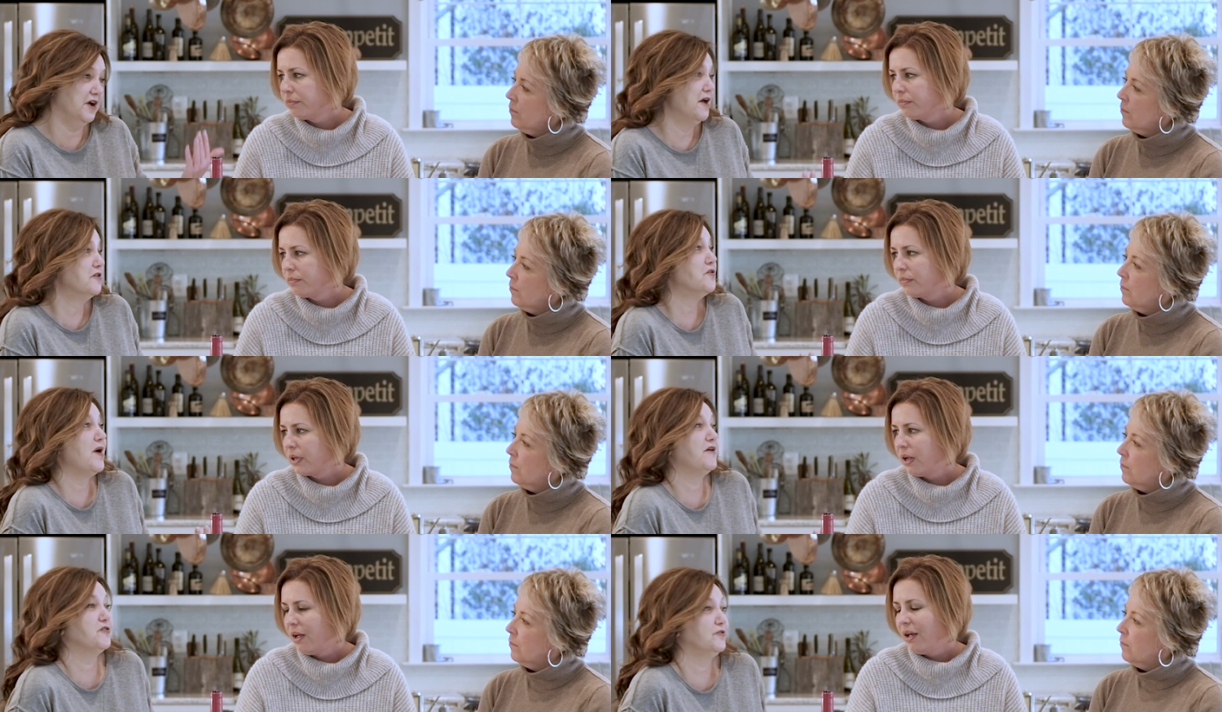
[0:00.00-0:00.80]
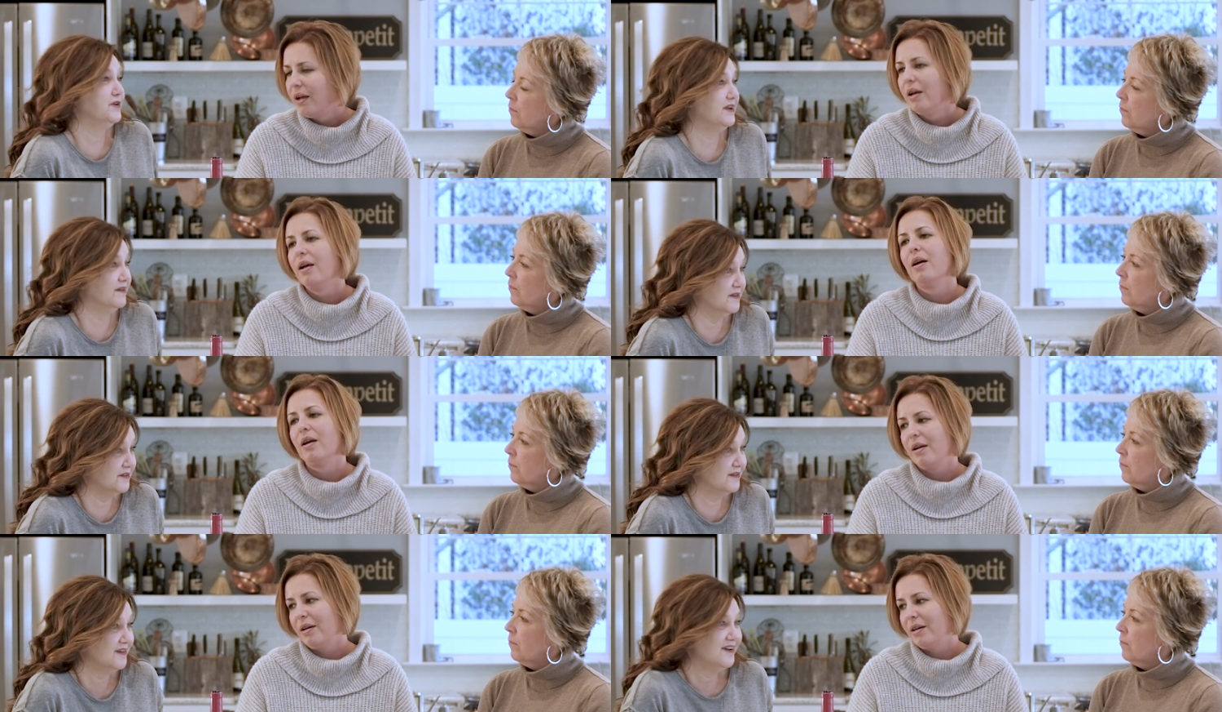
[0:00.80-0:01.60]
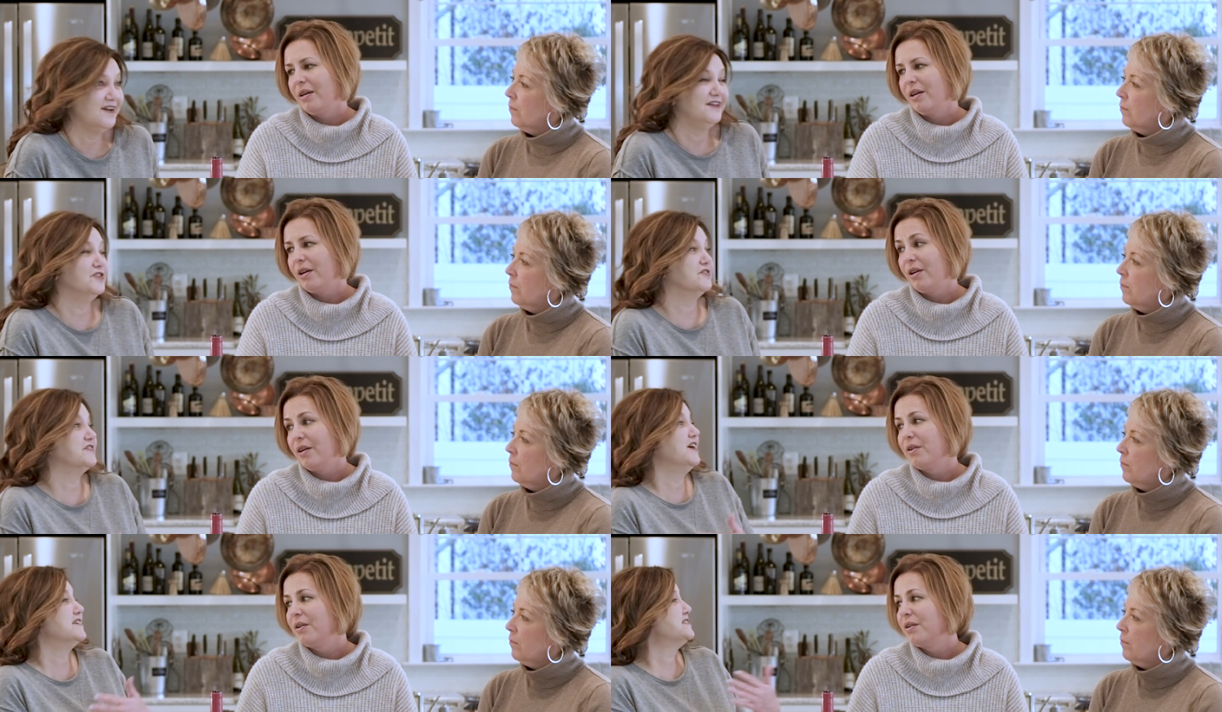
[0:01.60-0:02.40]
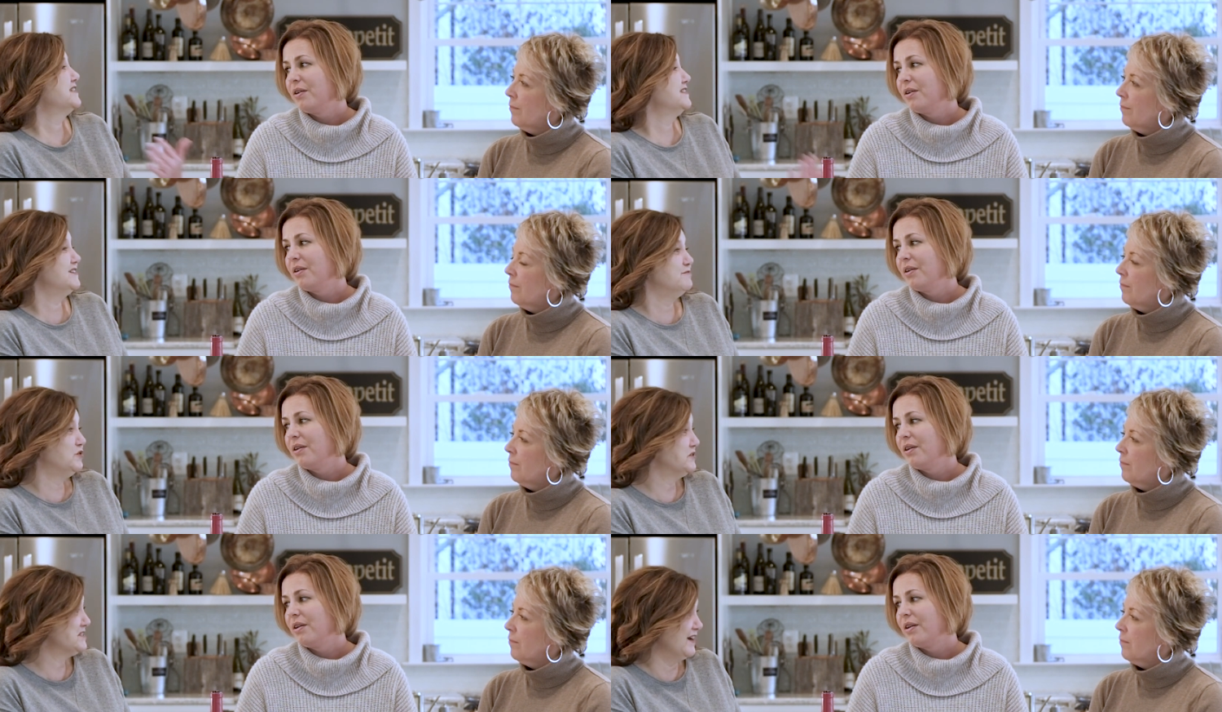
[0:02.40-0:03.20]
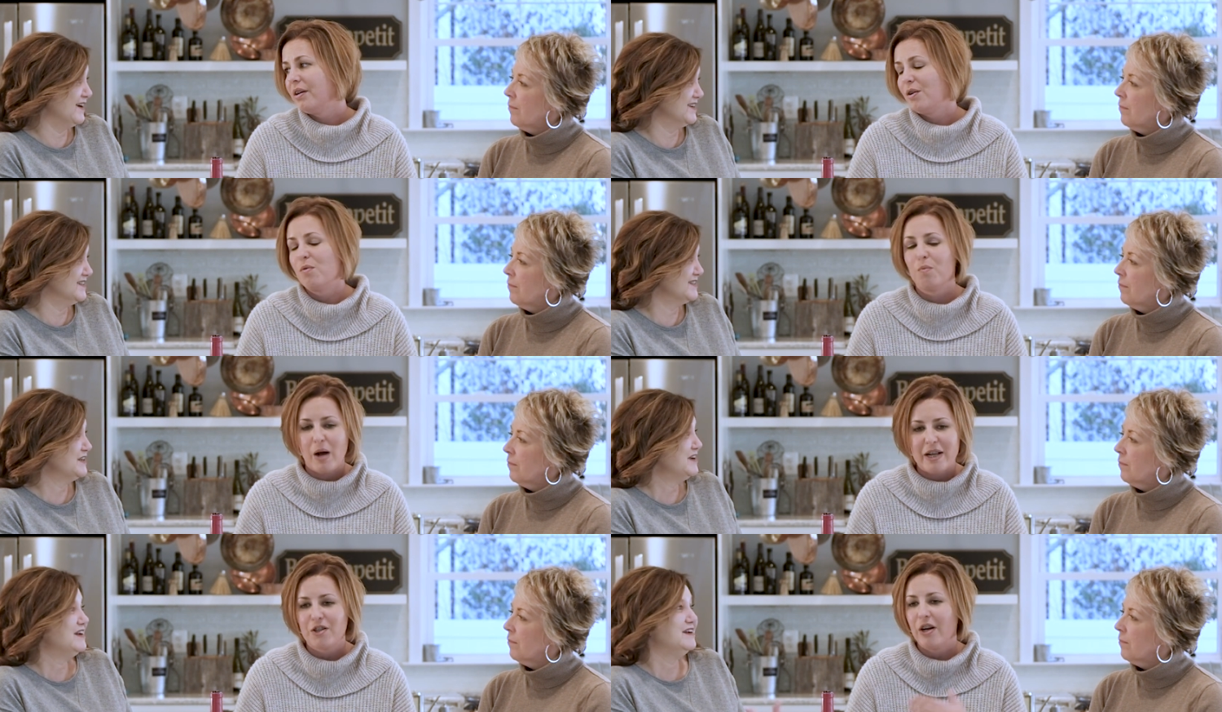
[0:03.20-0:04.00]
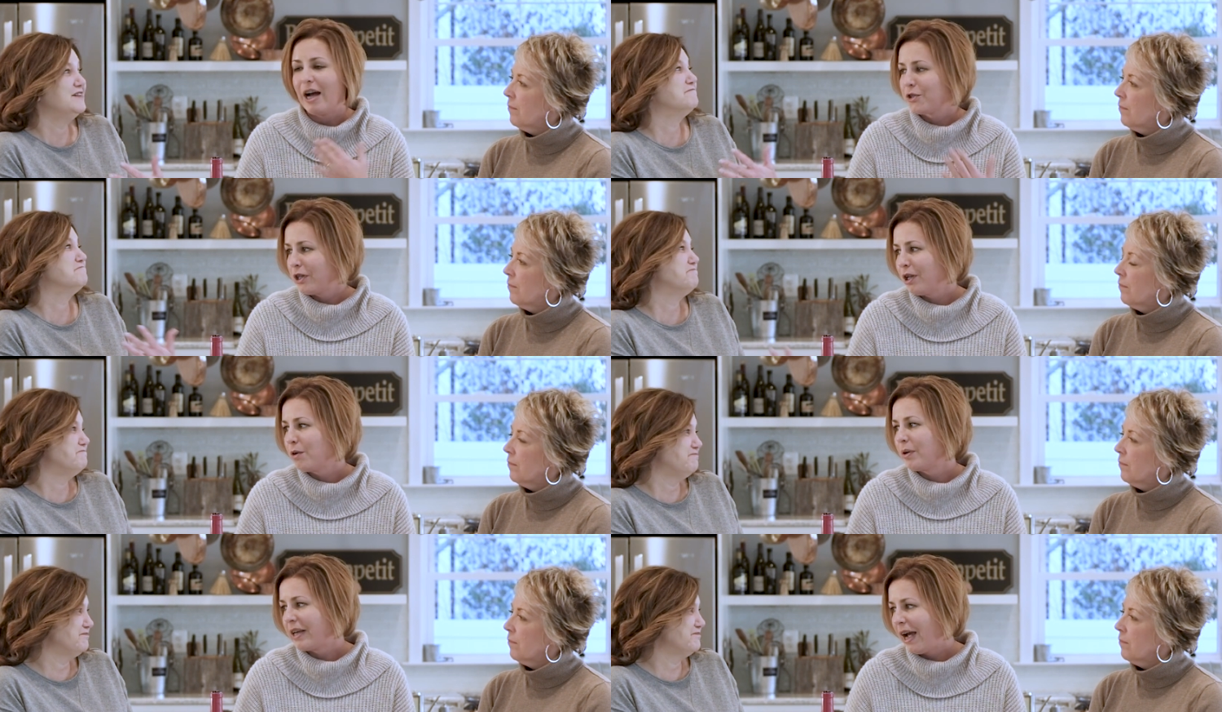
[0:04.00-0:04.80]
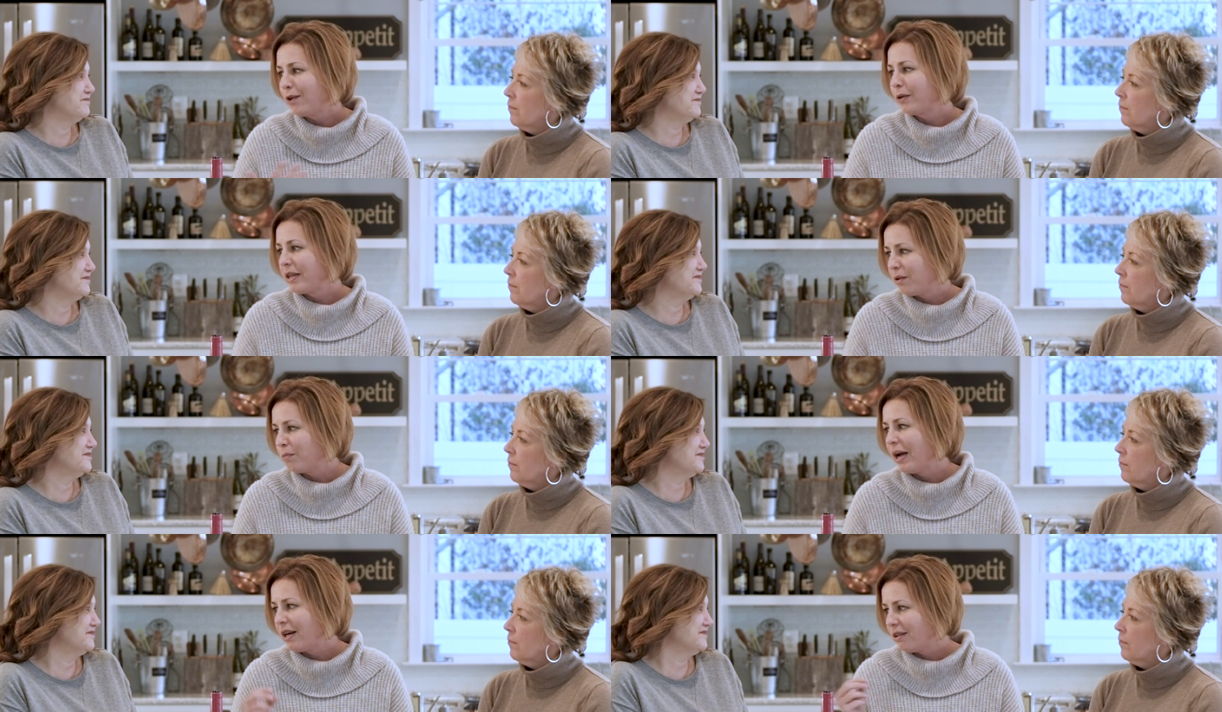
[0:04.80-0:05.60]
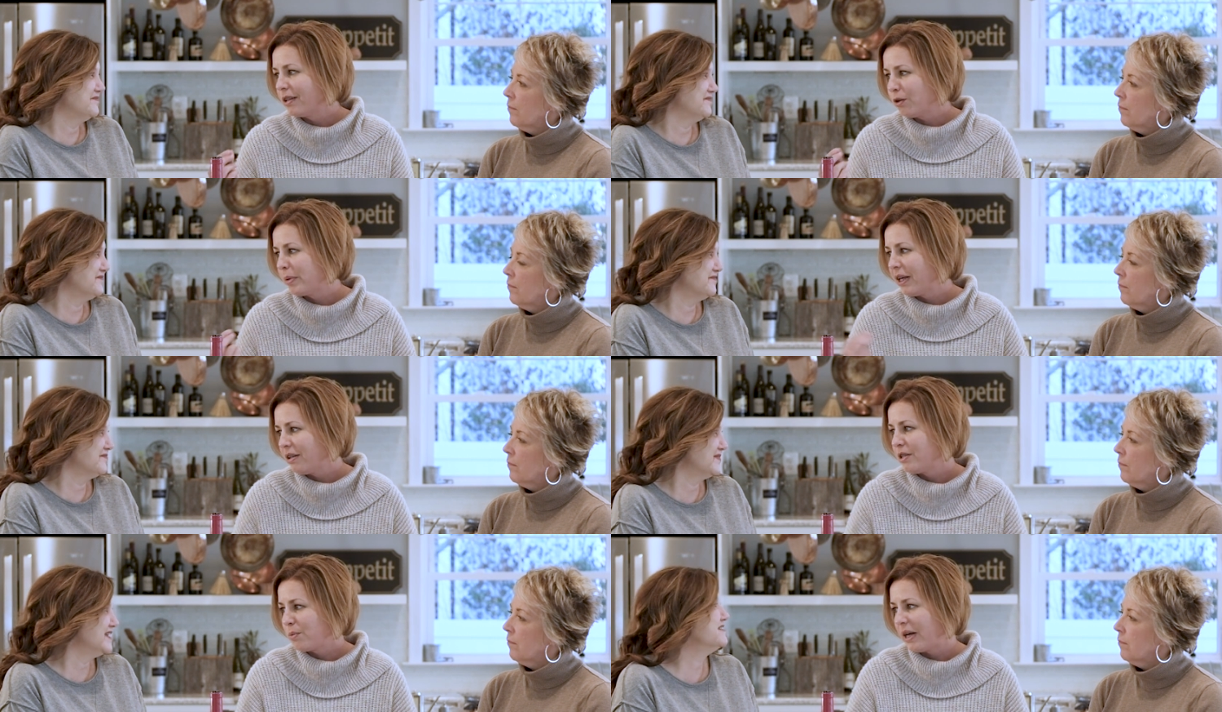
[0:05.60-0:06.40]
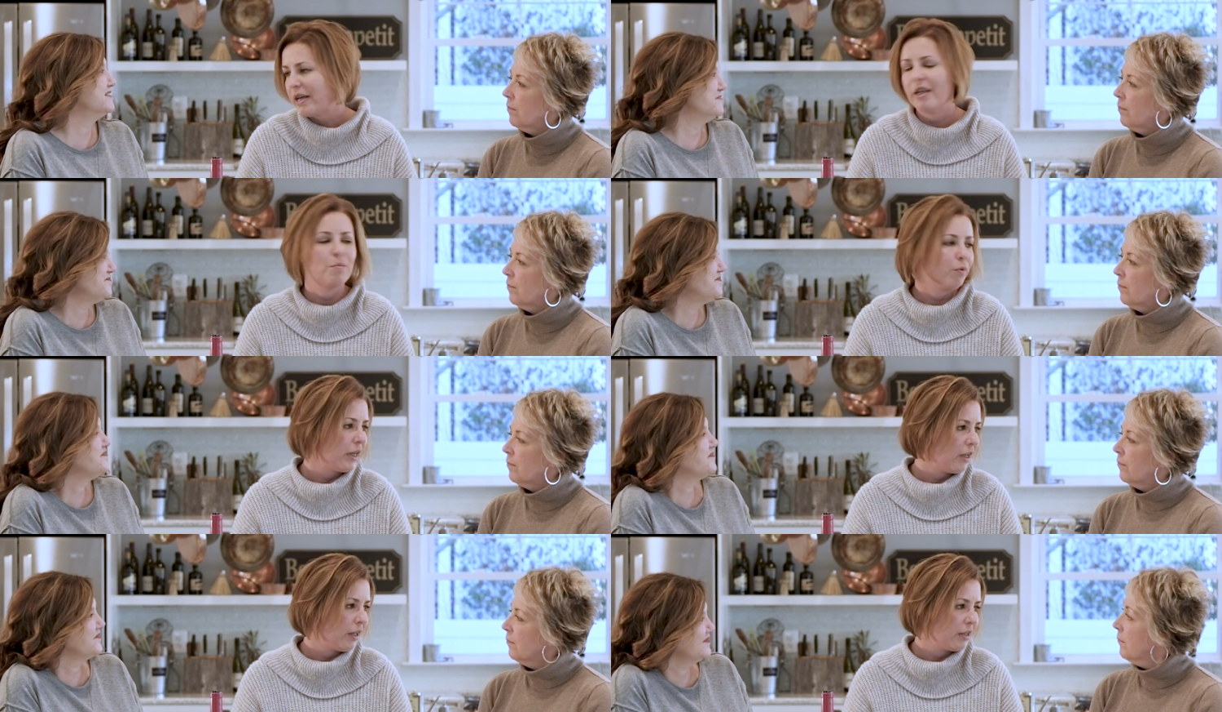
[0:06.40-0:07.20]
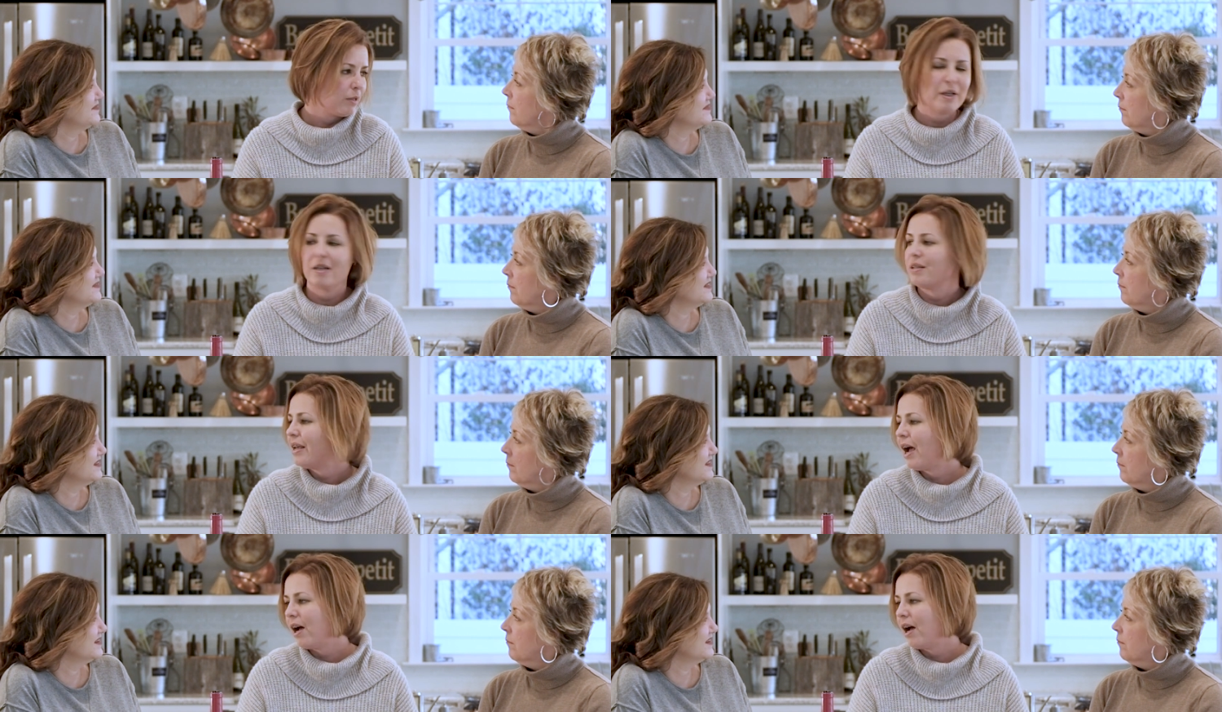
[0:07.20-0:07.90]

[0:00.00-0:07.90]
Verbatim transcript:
Speaker 1: i don't know how true it is there's a lot of studies on both sides.
Speaker 2: Whites are actually lower in calorie than red a little bit, is what is I keep reading. It's because of the